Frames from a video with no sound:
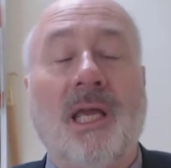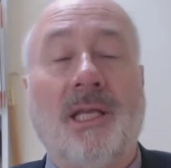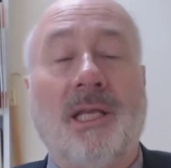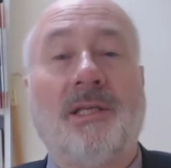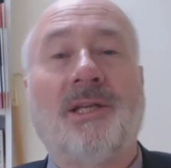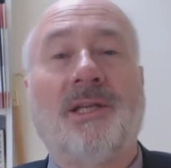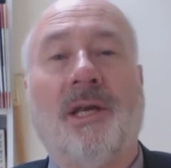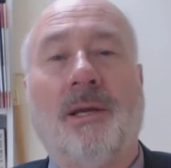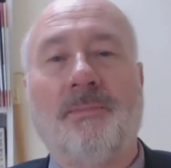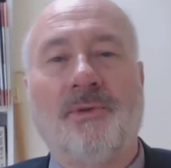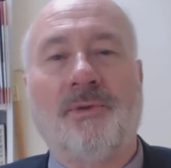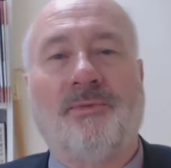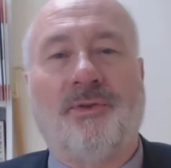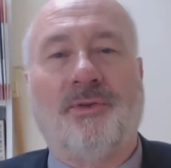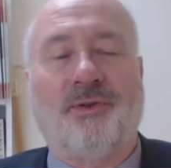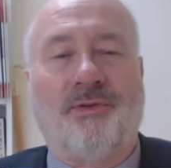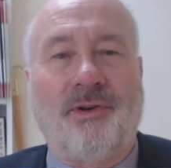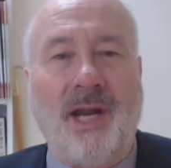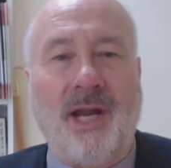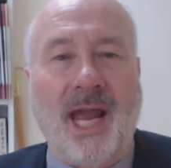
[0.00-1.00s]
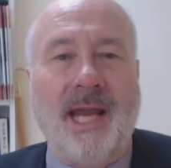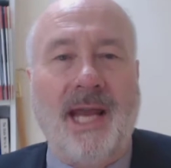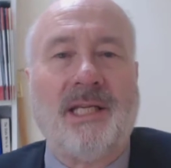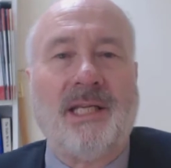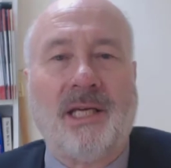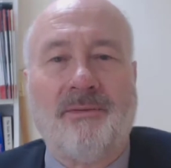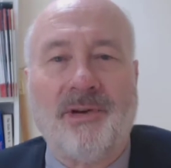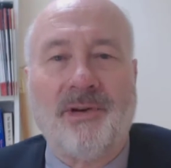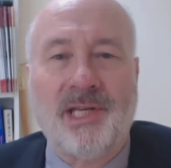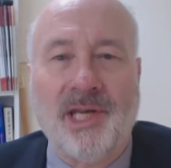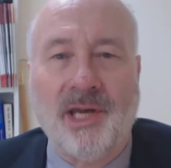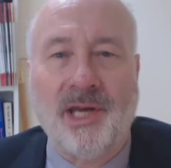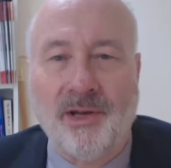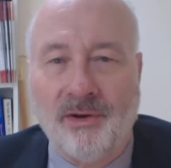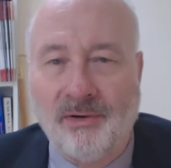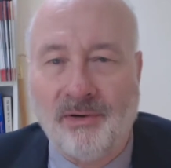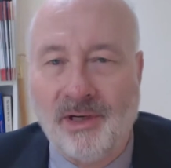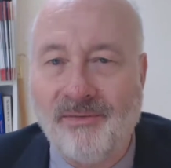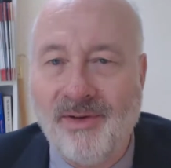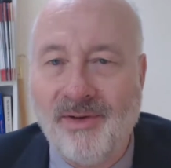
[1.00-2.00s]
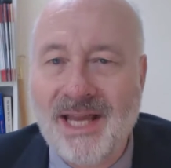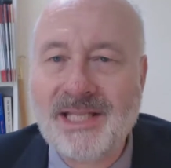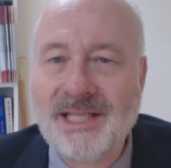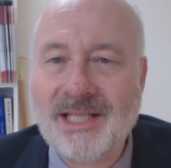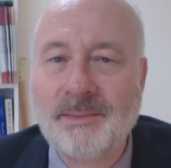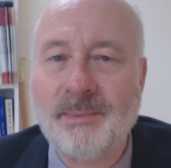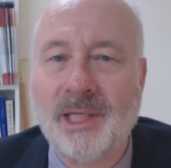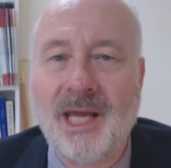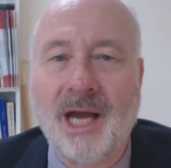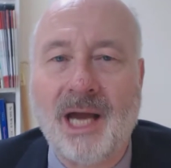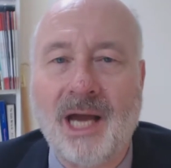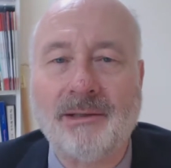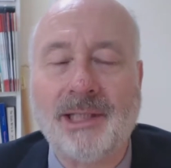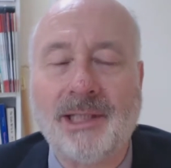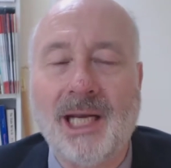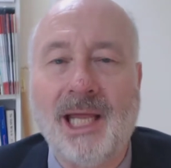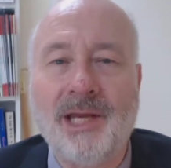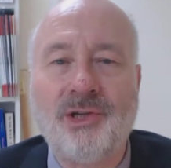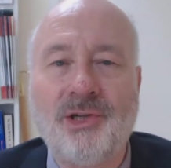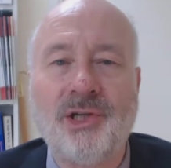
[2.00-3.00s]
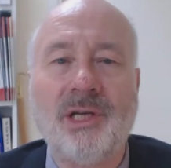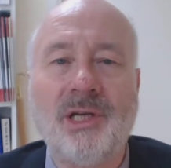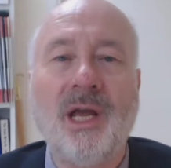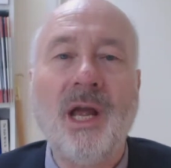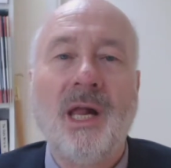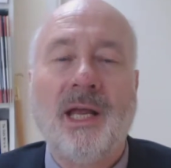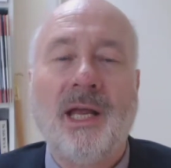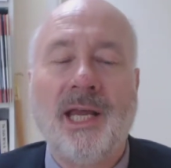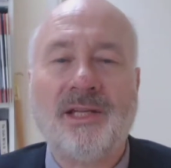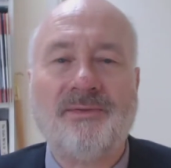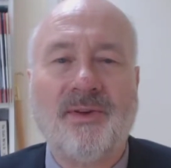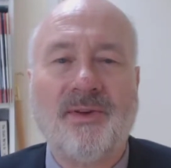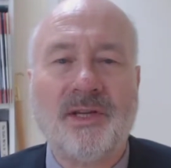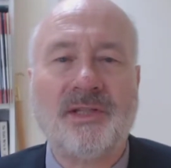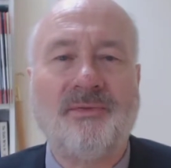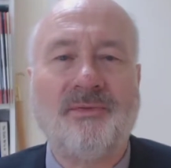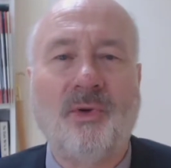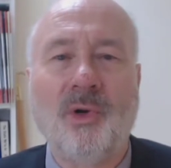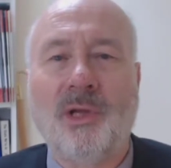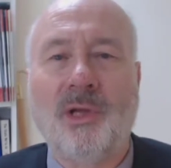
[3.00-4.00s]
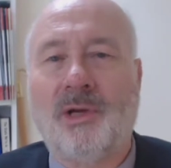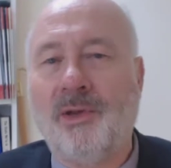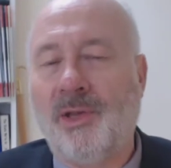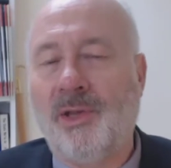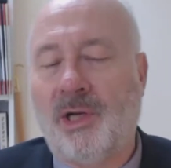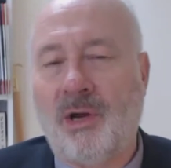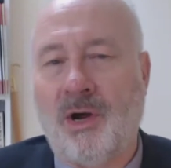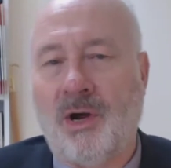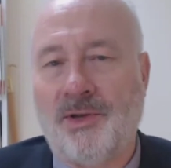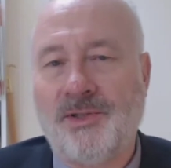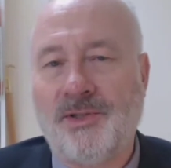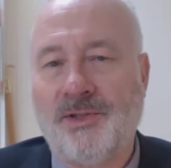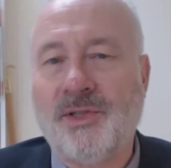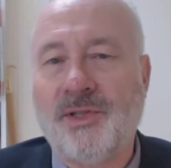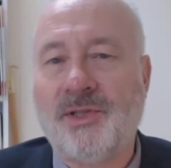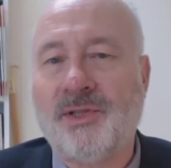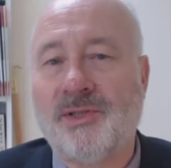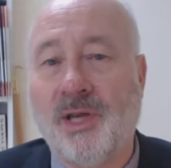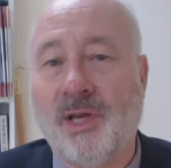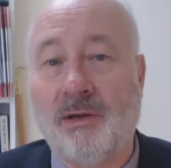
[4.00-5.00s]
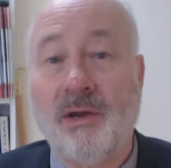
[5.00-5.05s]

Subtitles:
in terms of creating a return on investment calculation is, first of all, look at the costs.